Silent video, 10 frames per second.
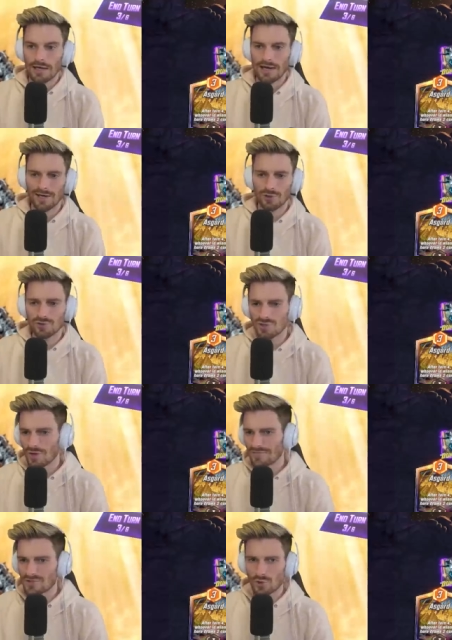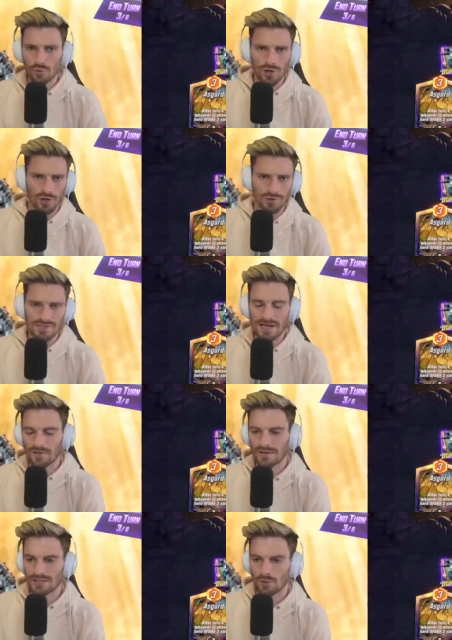Uh, you do have two cards now
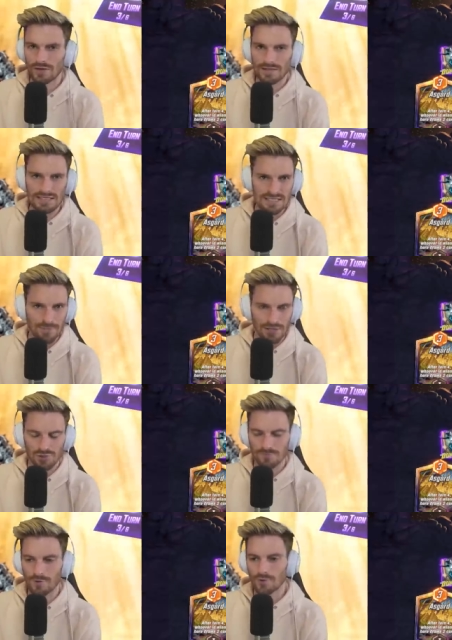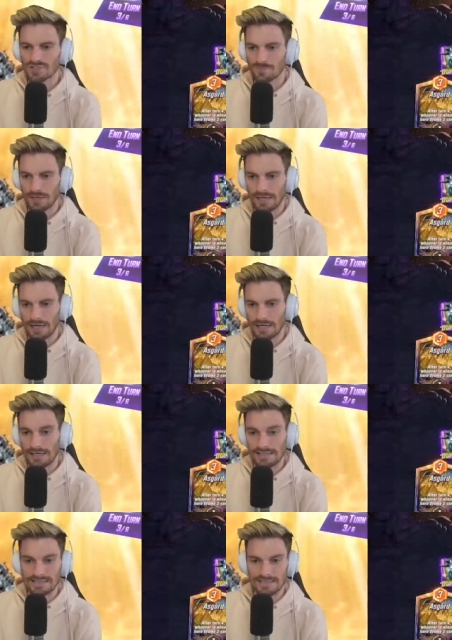that don't get the Spectrum bonus, but uh,
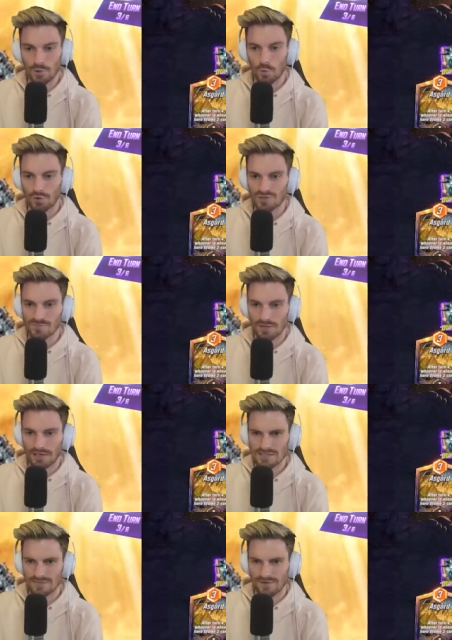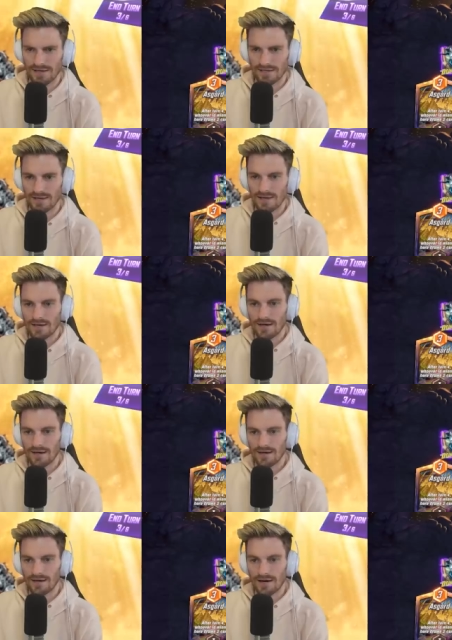it still works because of a
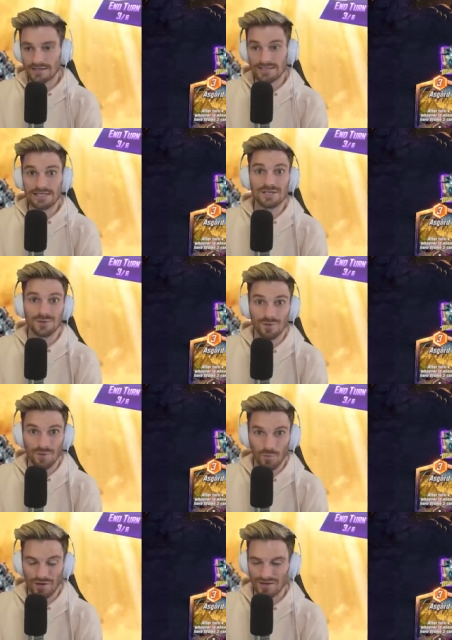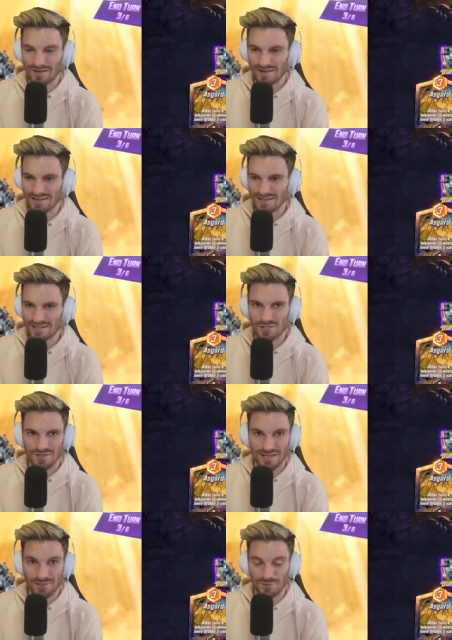uh, additional win
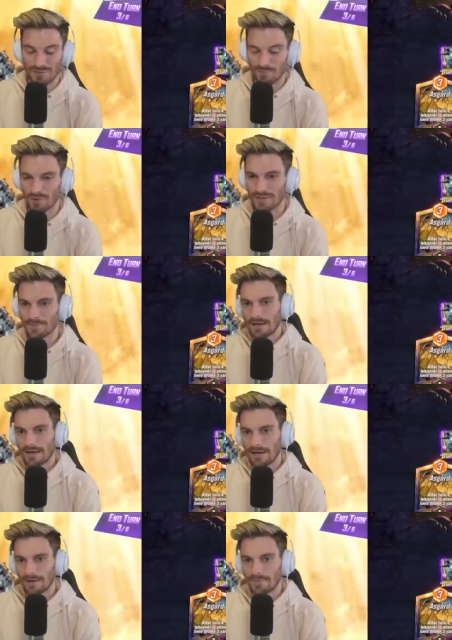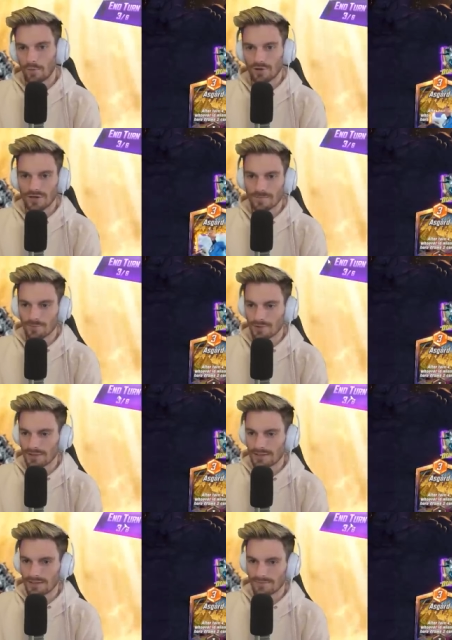condition that you can play. Um, now, we're going to
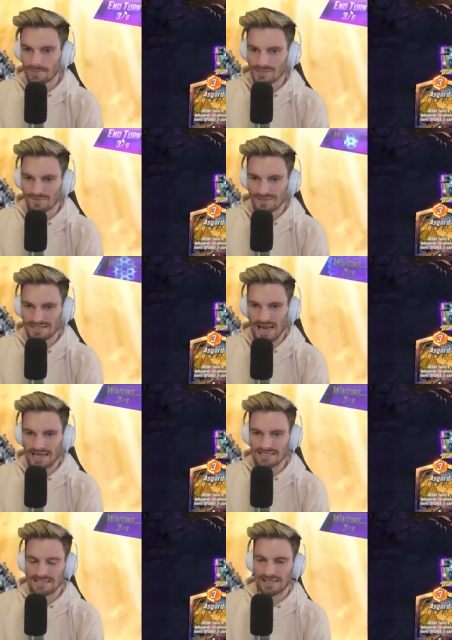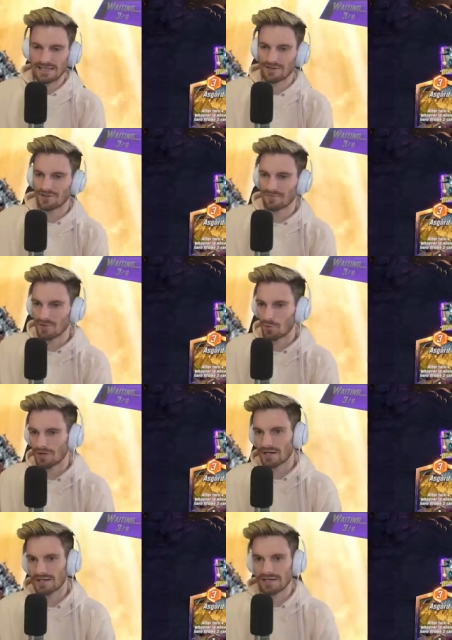play Mr. Fantastic here, even though we're
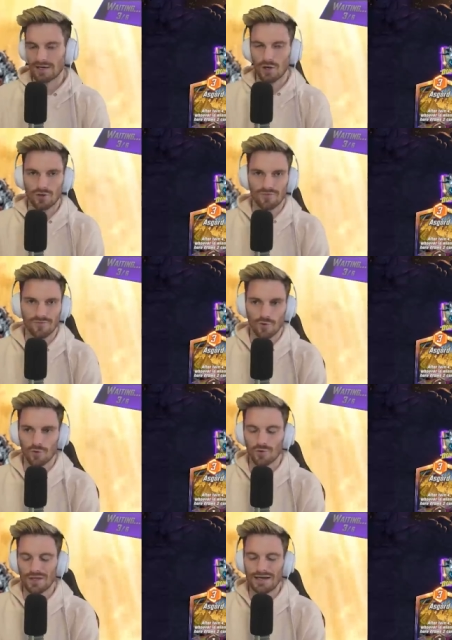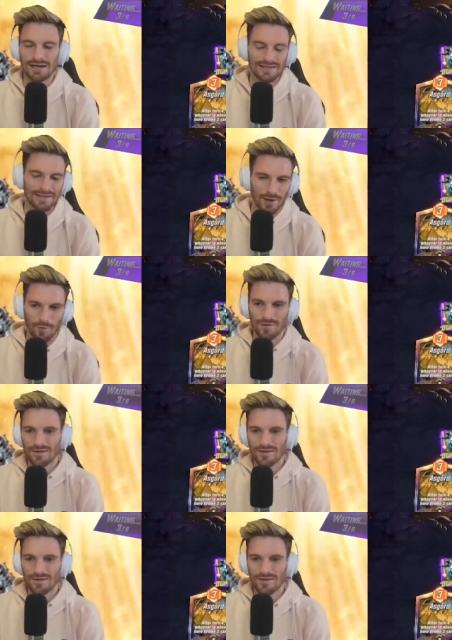not going to get our full, you know,